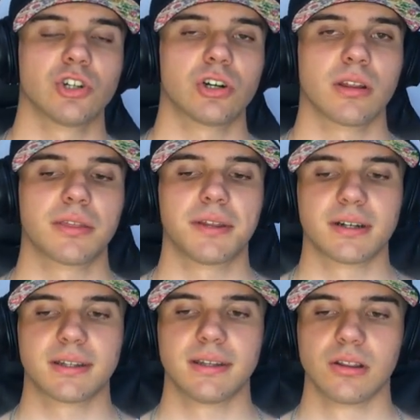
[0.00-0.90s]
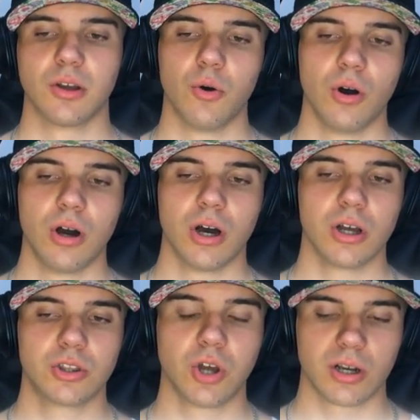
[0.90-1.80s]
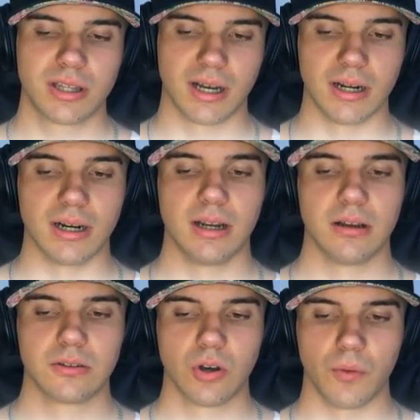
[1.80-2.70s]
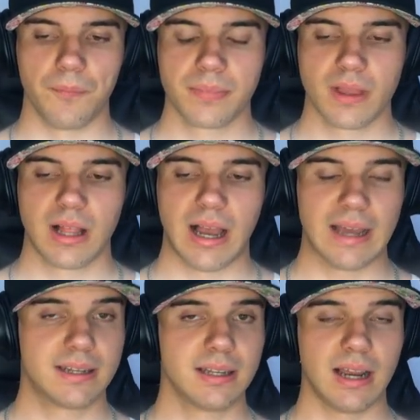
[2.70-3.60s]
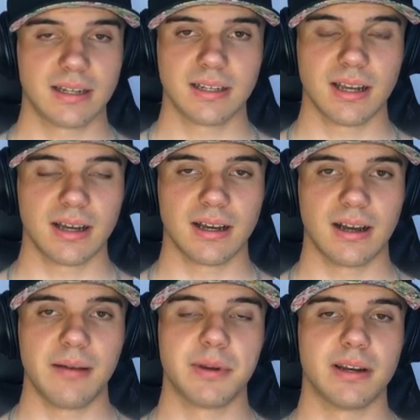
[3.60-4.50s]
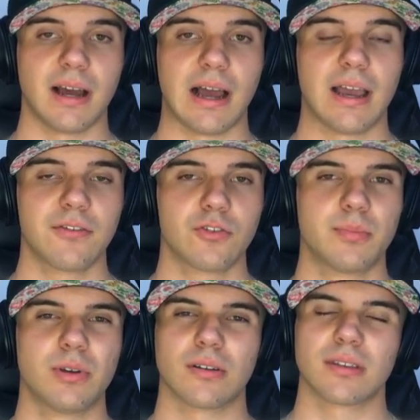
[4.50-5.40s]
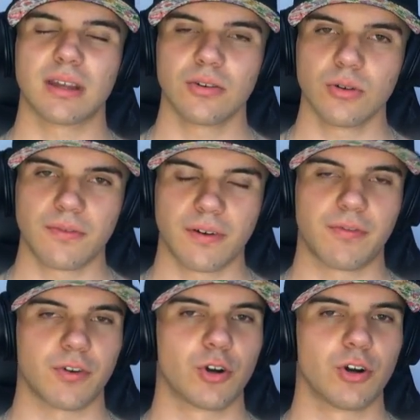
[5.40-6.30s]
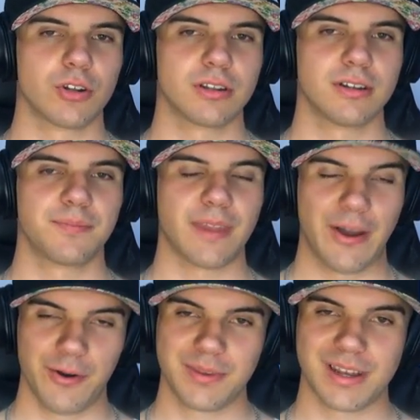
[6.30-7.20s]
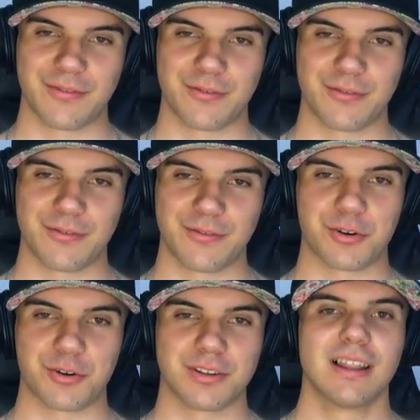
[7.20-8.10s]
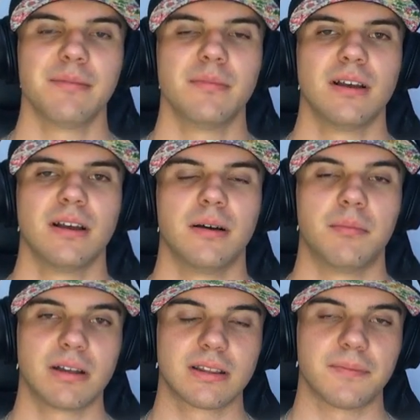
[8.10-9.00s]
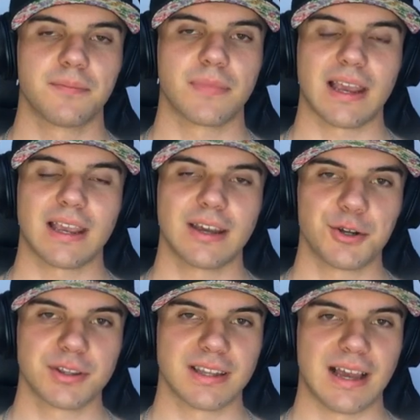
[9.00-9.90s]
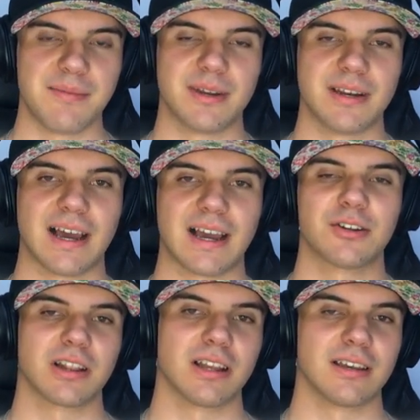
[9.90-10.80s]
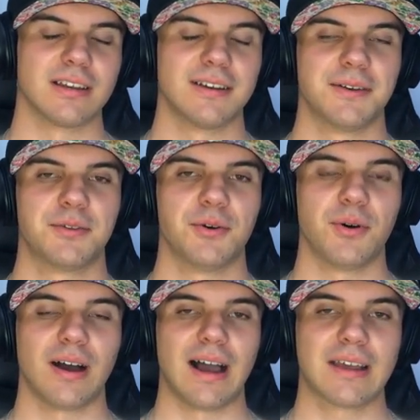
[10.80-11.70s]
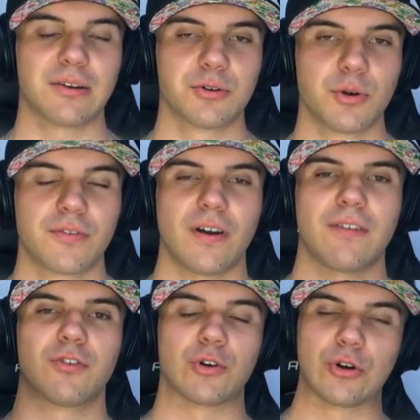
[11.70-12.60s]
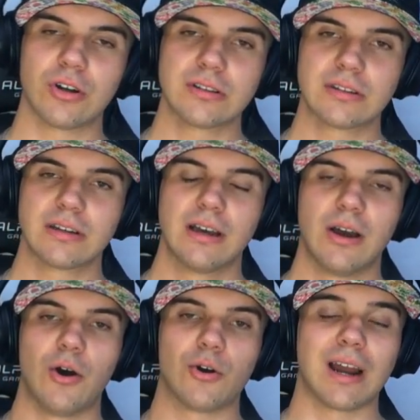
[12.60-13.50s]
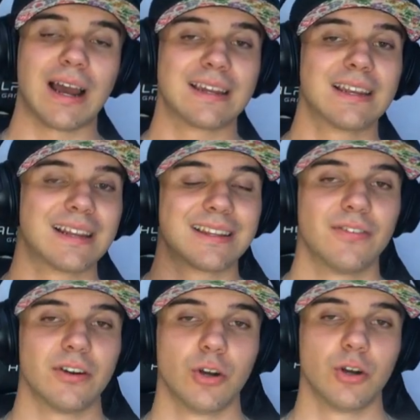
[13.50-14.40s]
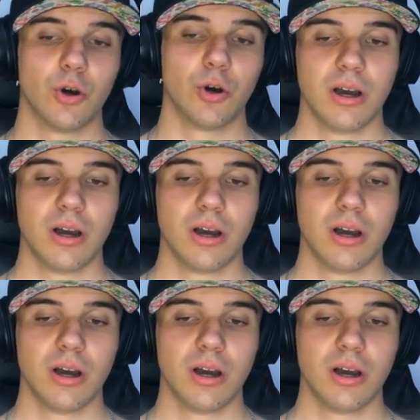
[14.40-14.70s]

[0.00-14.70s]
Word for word: Jordan thirteen Low Dog Done. So I did, I did, I mean, I have to be honest, I don't know if I forgot. I hope that I forgot. Let me, but I cannot, I mean, I cannot lie. So I don't know if I forgot or I didn't even know